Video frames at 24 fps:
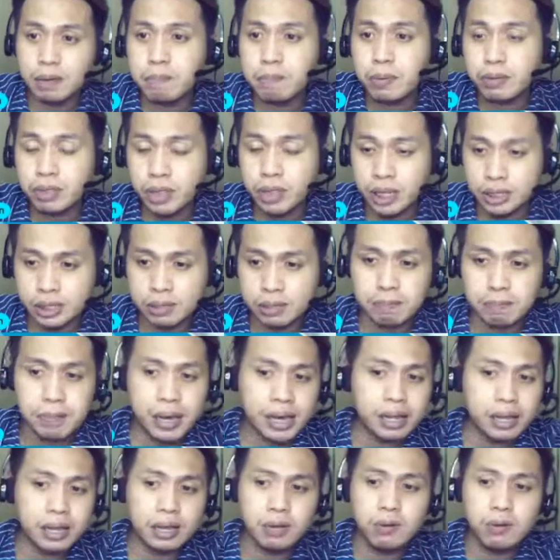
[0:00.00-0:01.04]

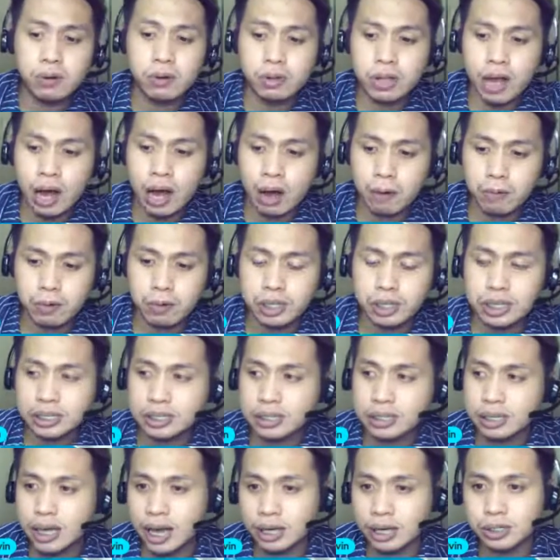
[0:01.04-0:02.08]
participating on our
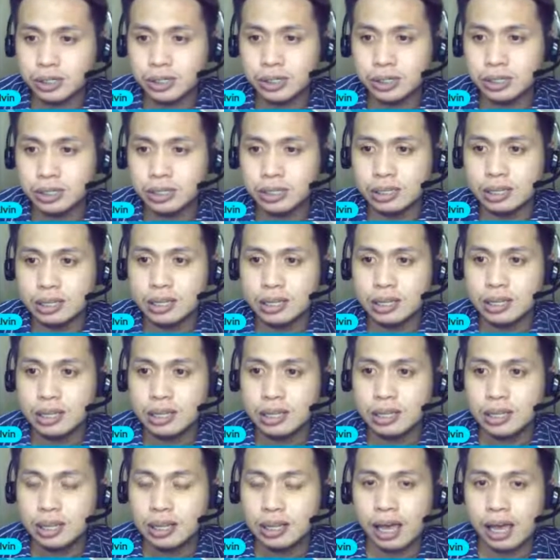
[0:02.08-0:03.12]
discussion,
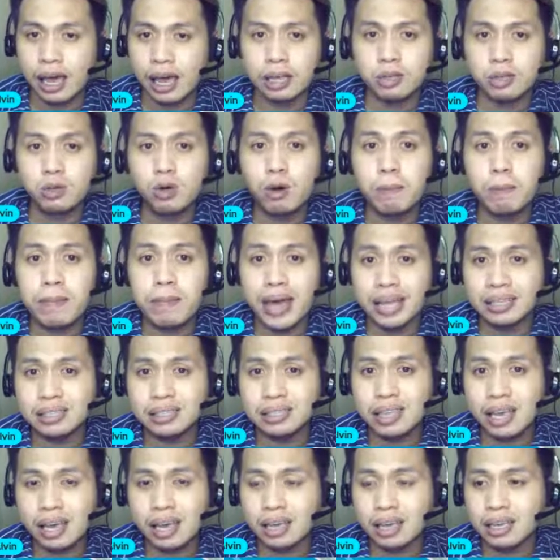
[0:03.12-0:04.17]
and
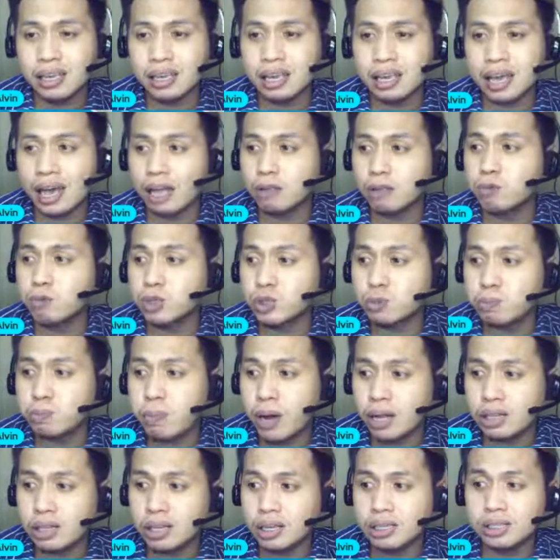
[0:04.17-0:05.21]
commenting and
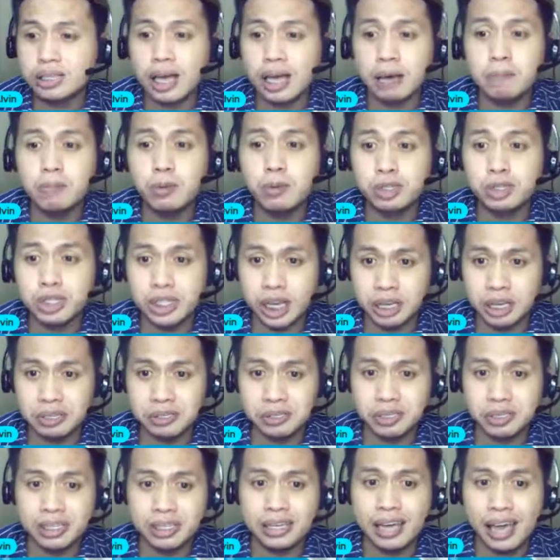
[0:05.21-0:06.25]
responding
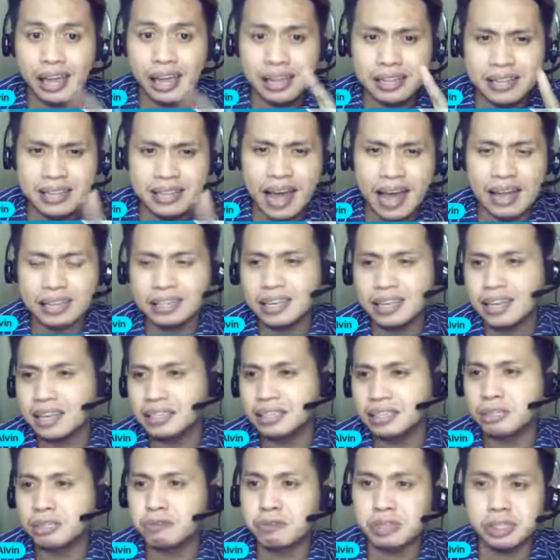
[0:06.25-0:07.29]
simultaneously. And that is
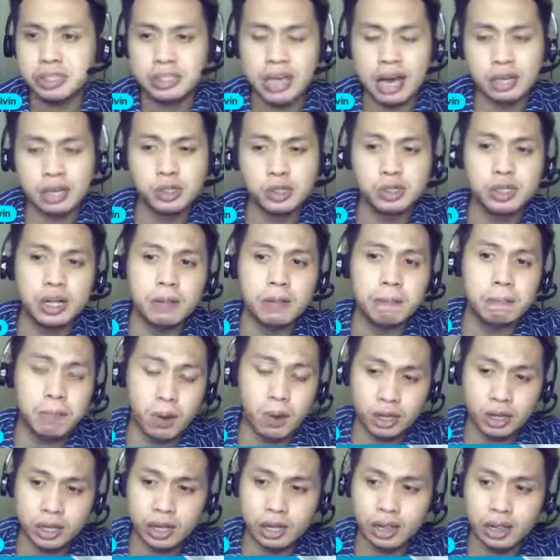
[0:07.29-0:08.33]
a transactional
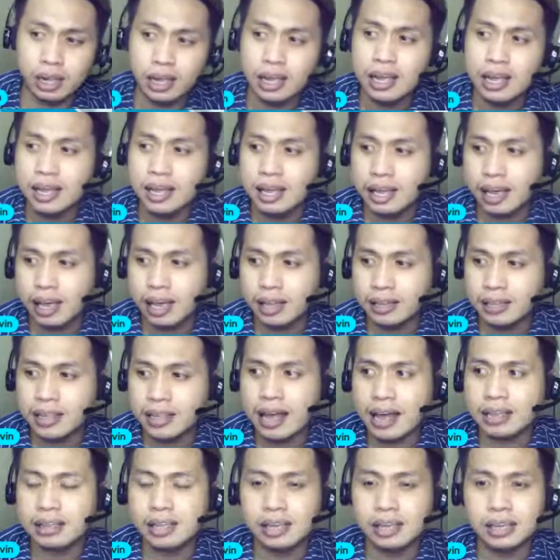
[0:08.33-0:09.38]
model. And
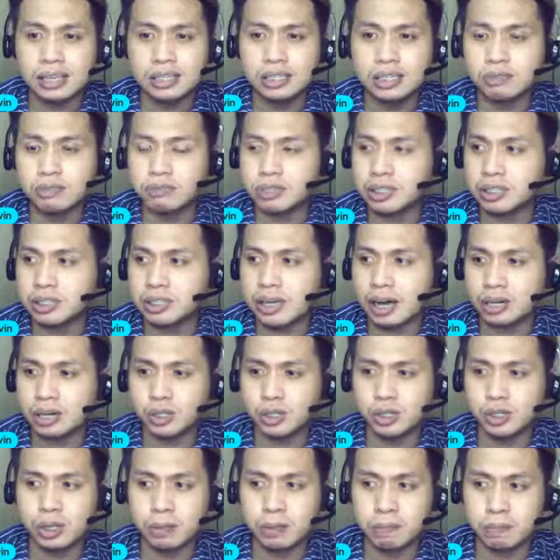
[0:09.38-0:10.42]
that is a
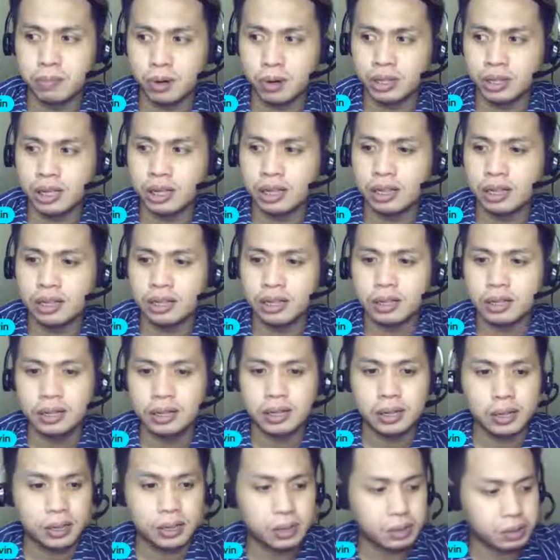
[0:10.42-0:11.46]
transactional model
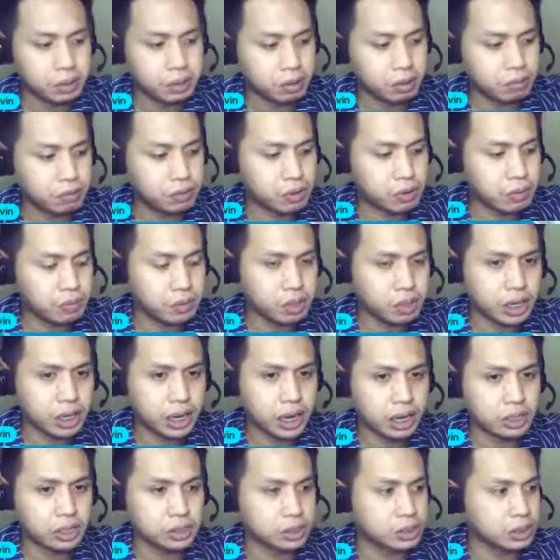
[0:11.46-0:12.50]
of
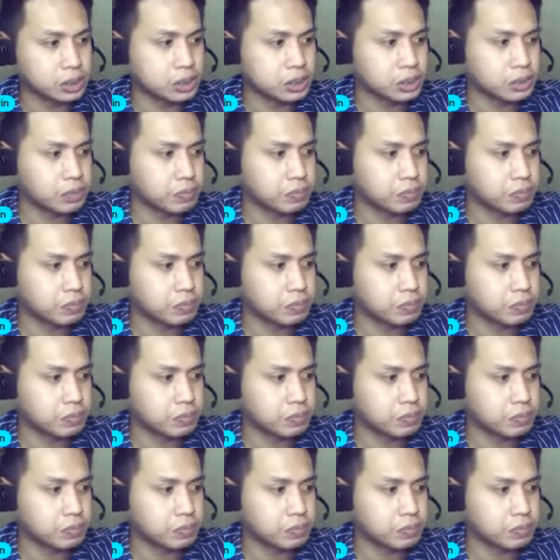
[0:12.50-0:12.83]
communication.